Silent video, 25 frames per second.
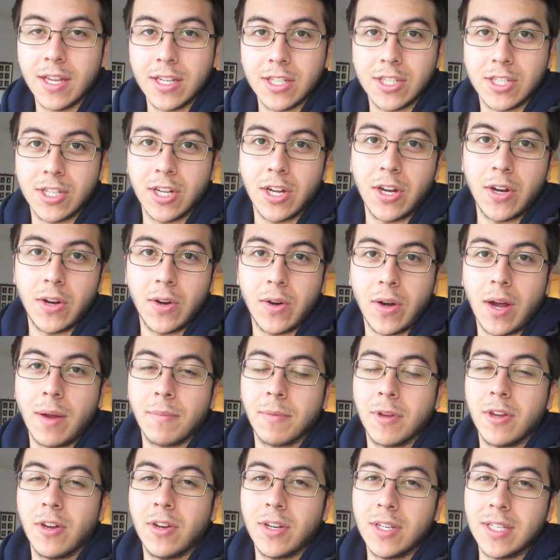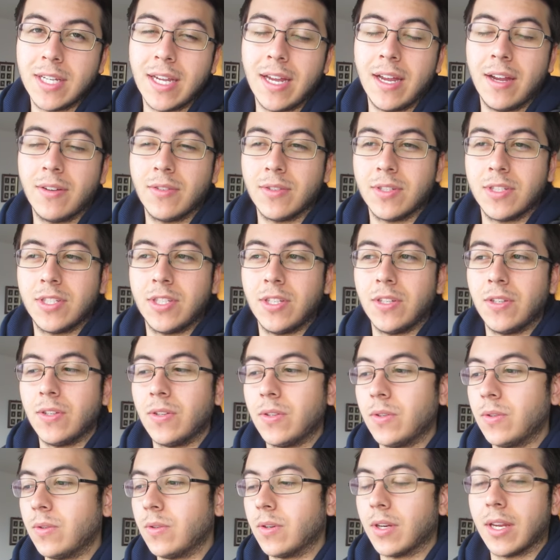So I'm going down
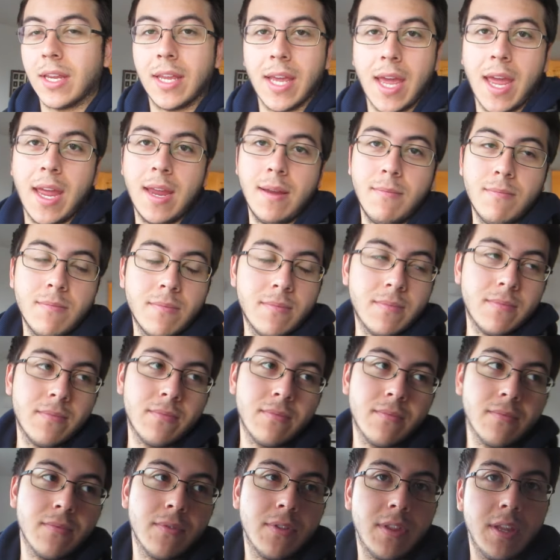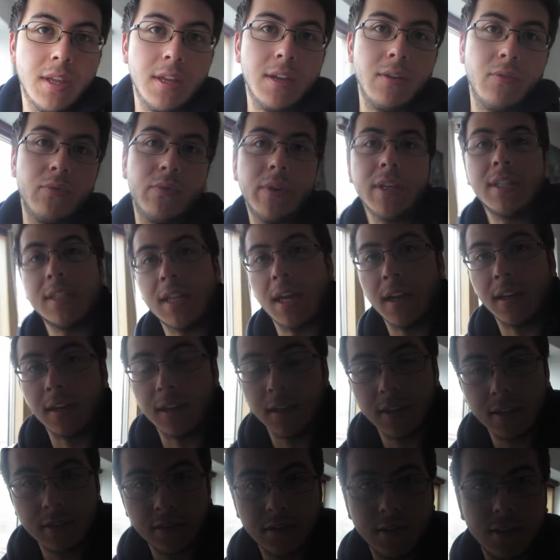to Game, the
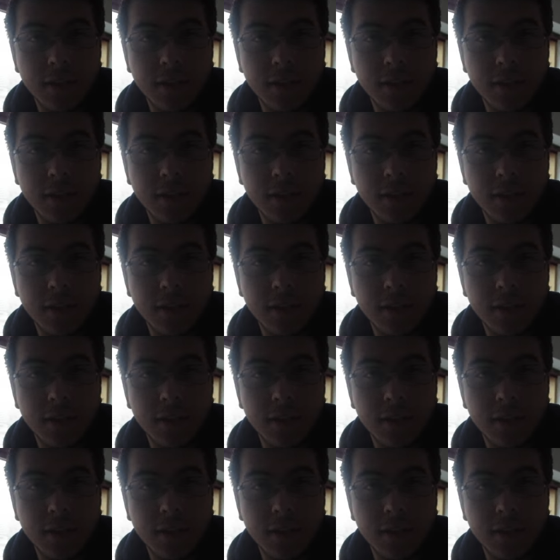retailer,